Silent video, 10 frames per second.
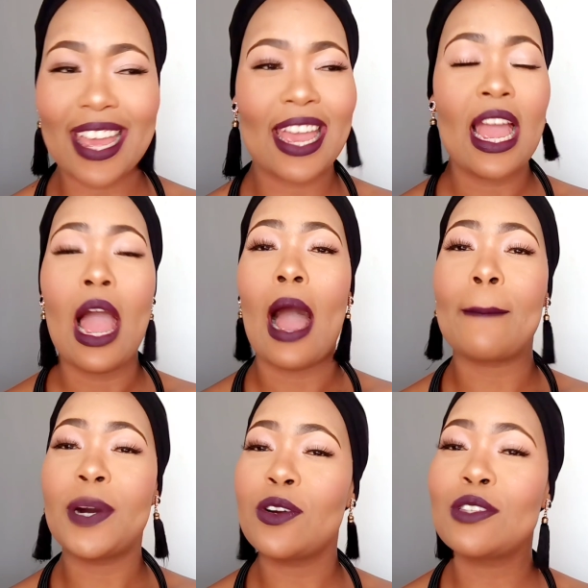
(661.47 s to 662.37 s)
there. I
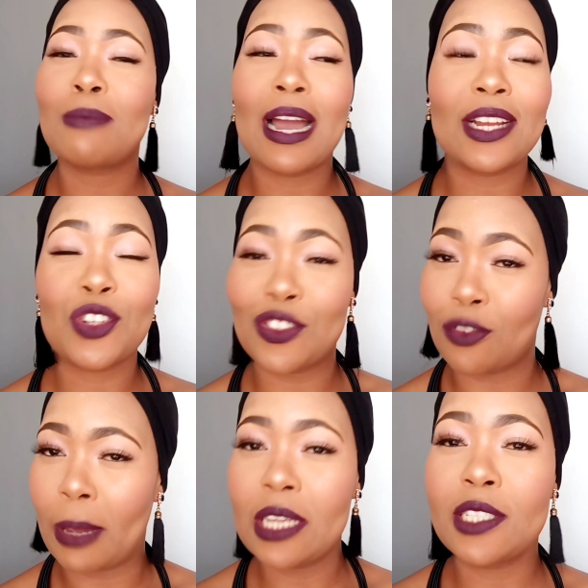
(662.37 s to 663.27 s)
post my
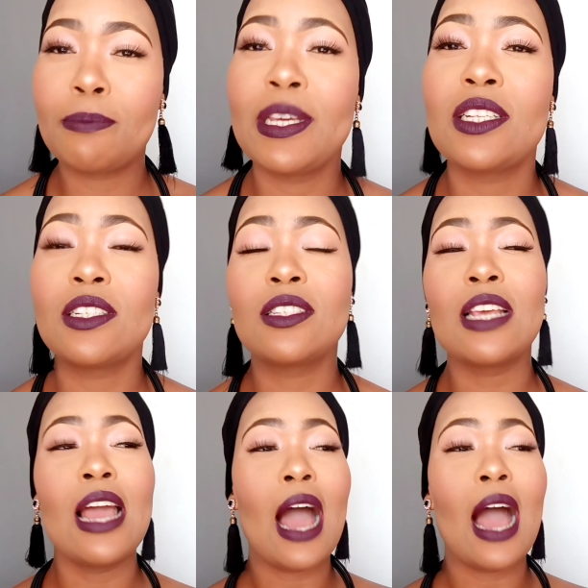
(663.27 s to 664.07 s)
transformation pictures.